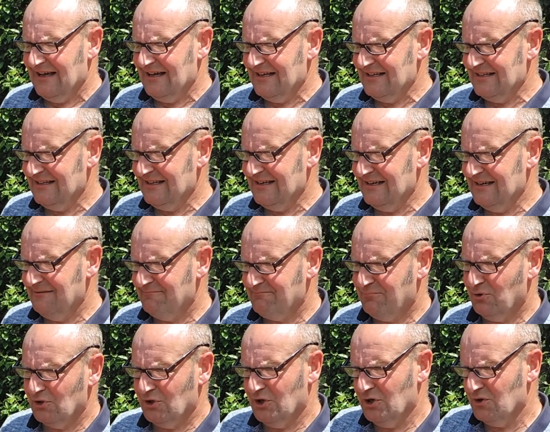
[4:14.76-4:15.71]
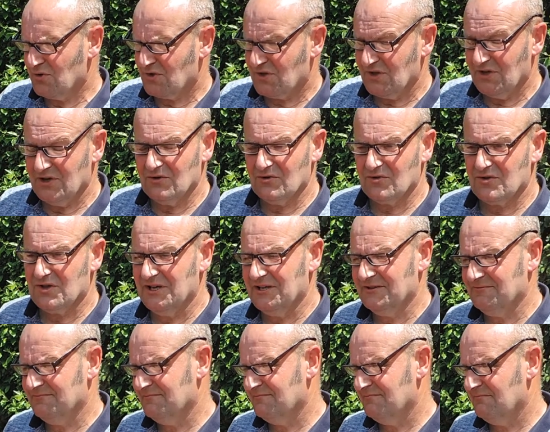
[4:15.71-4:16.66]
and put new seals
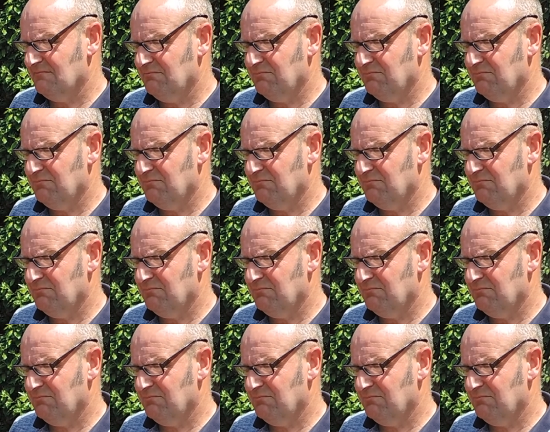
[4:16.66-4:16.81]
in,